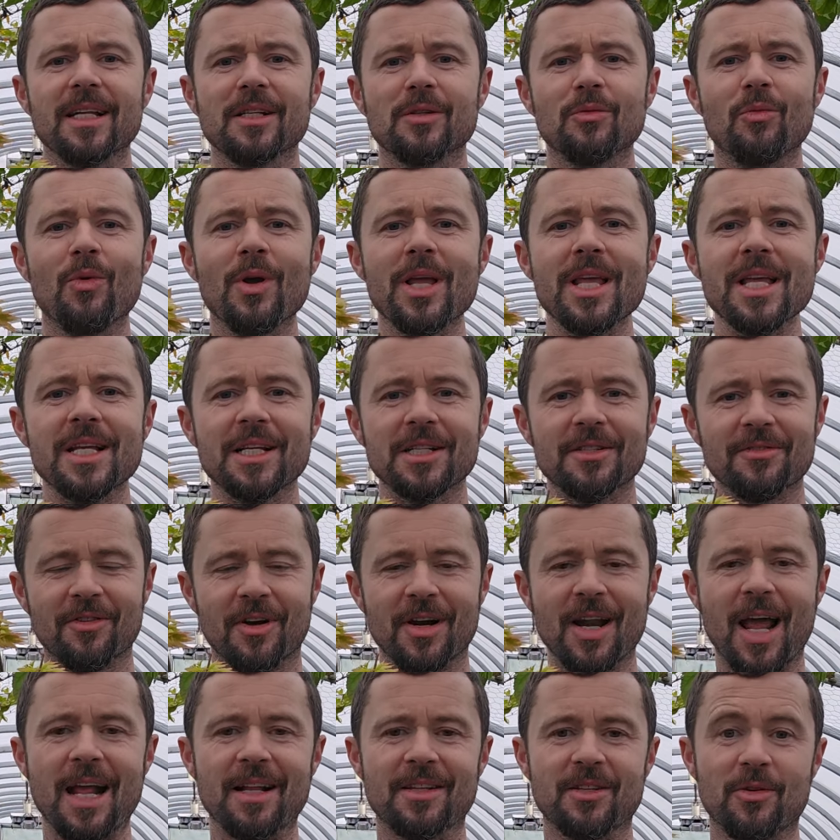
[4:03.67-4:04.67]
weeks for
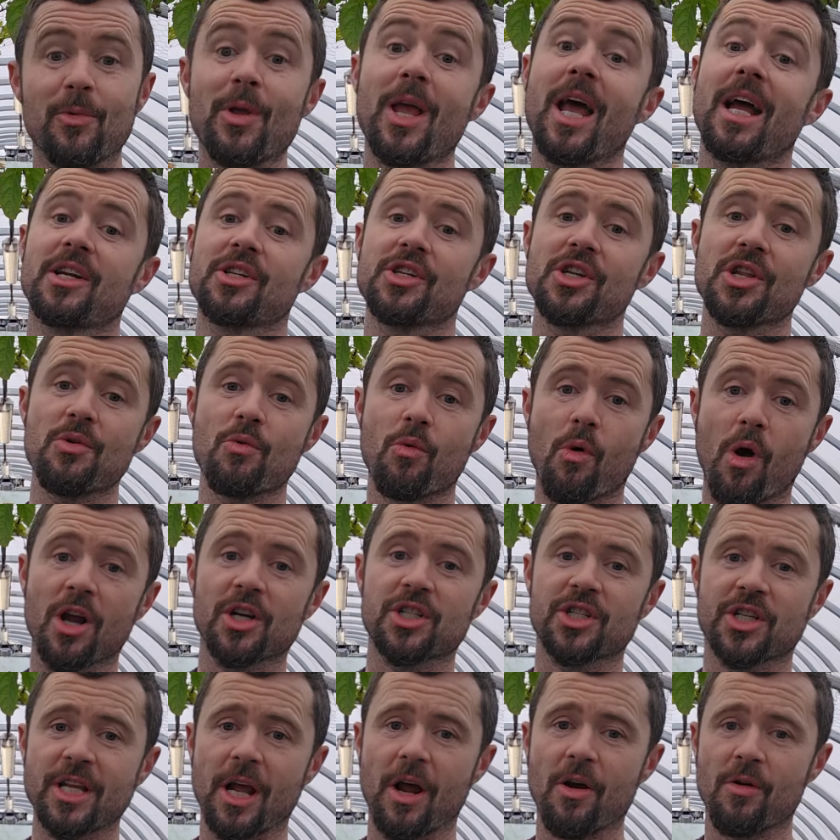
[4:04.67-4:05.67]
that to be actually
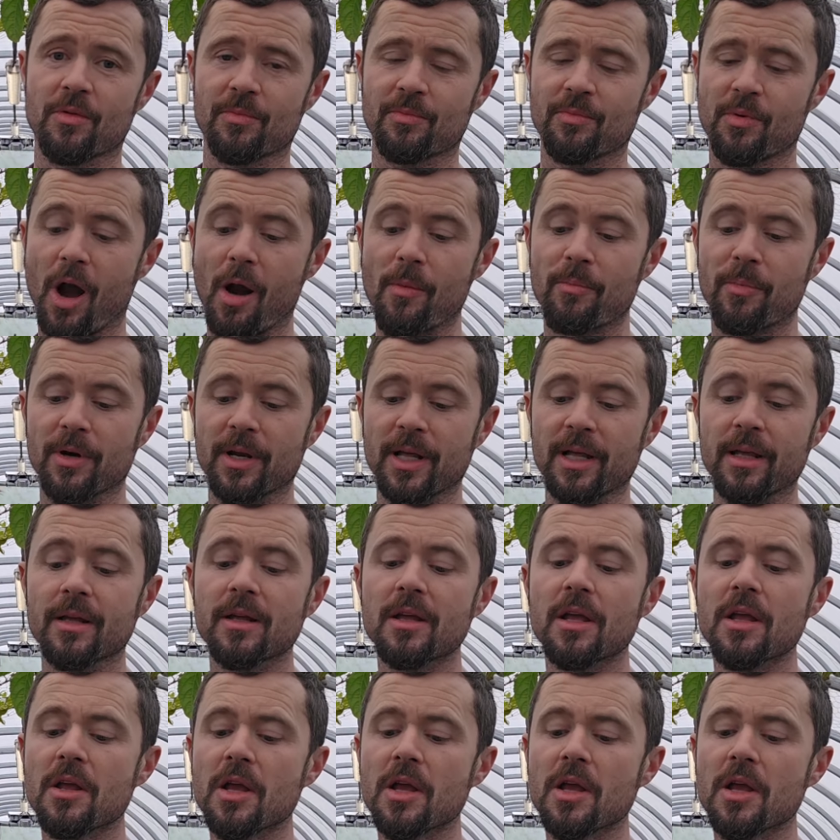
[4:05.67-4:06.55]
washed down properly,